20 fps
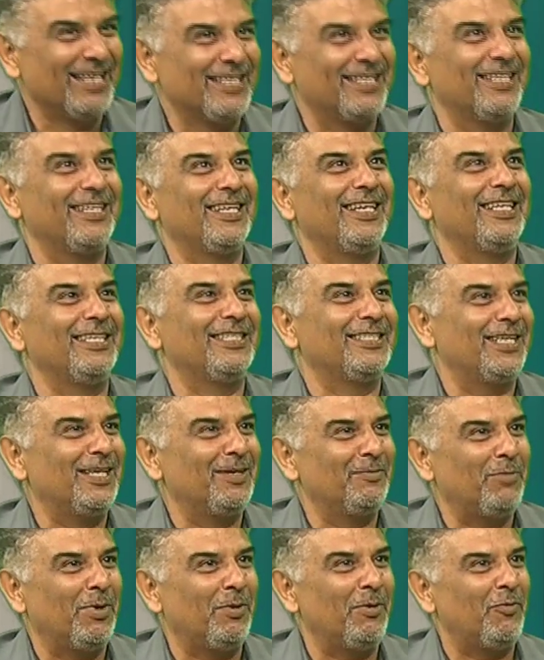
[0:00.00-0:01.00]
and suddenly he
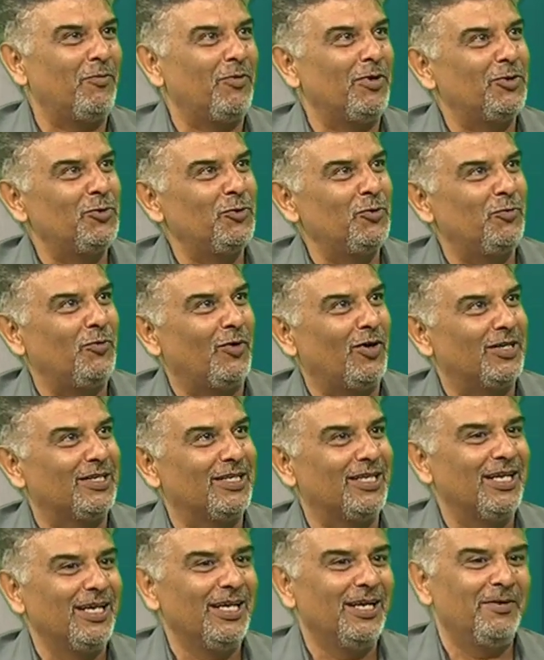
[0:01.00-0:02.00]
said, "Baba, what do you
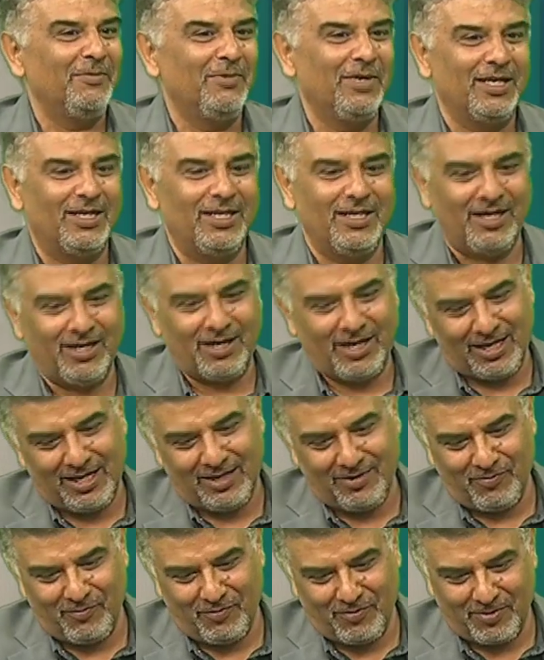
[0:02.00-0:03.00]
want?" I said, "Yeah,
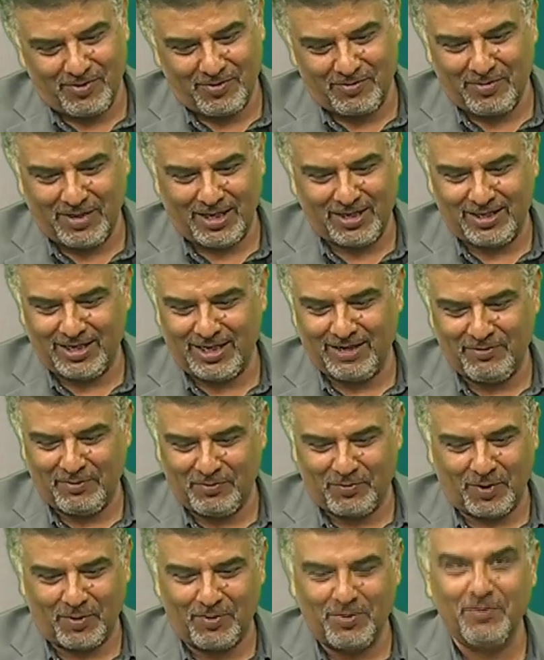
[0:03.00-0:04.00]
I, I have
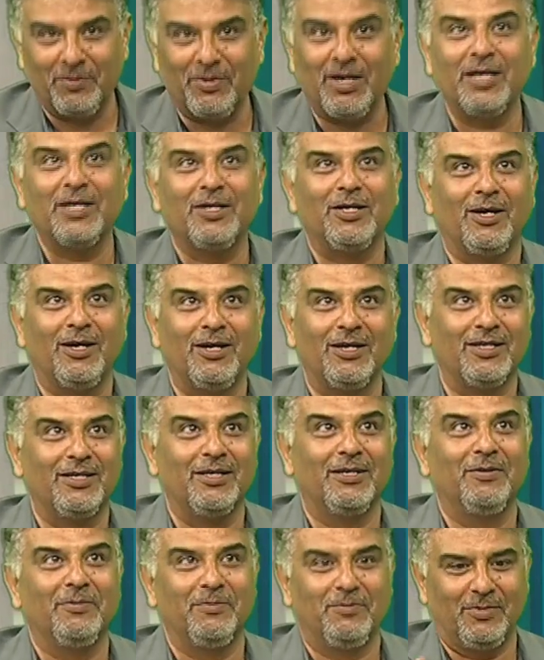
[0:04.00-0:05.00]
a problem. I can't
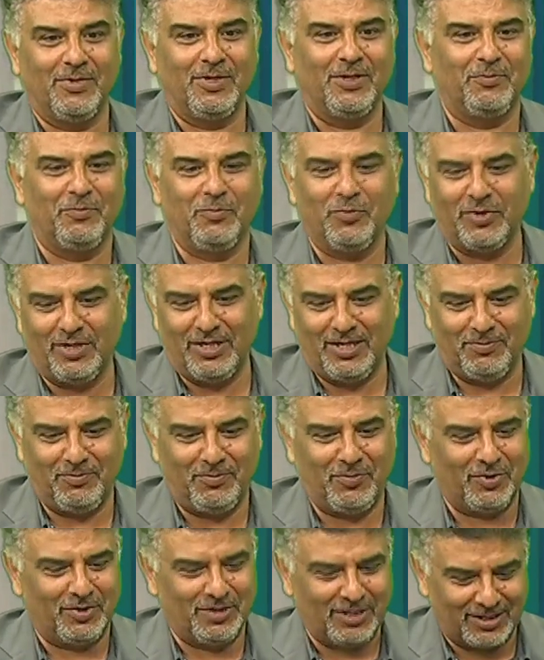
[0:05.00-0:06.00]
uh, uh,
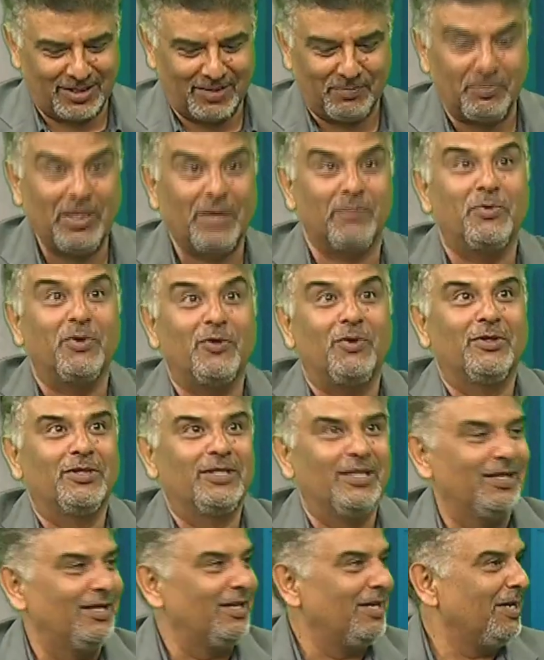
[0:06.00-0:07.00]
put the paper on
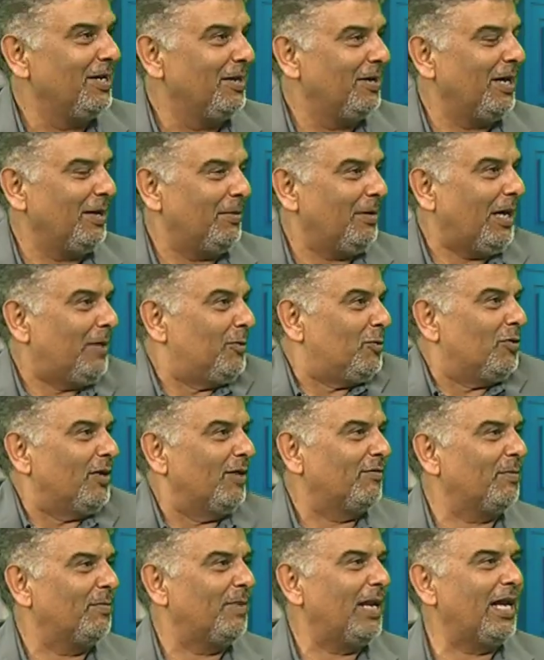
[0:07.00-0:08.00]
the. I, I, don't
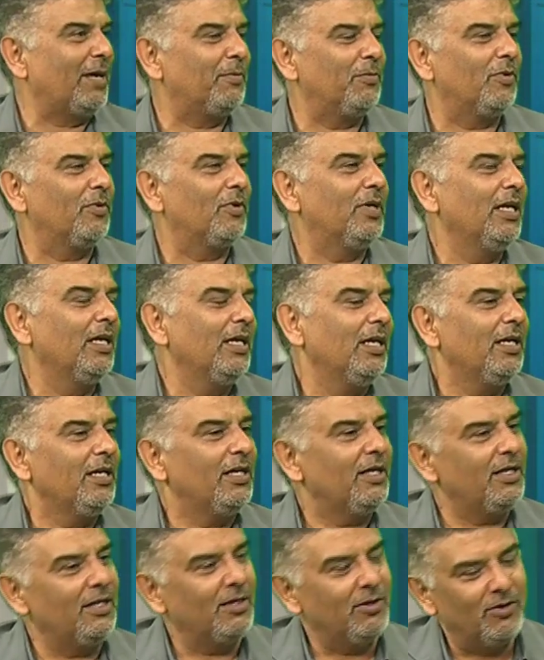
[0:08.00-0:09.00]
have the blackboard."
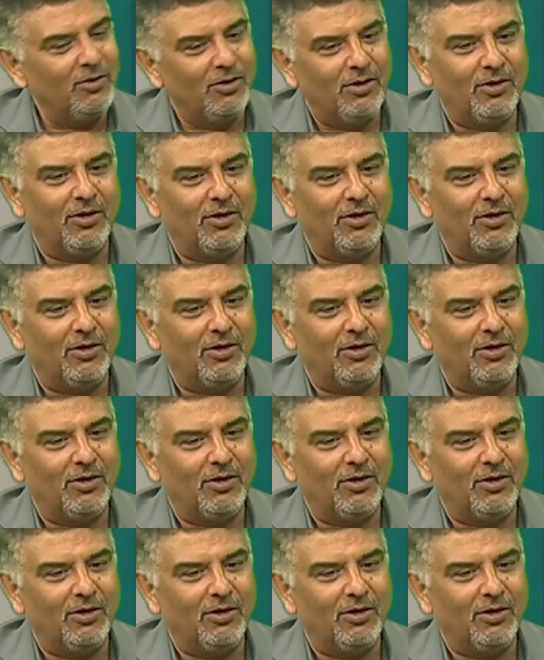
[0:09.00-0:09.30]
Exactly. He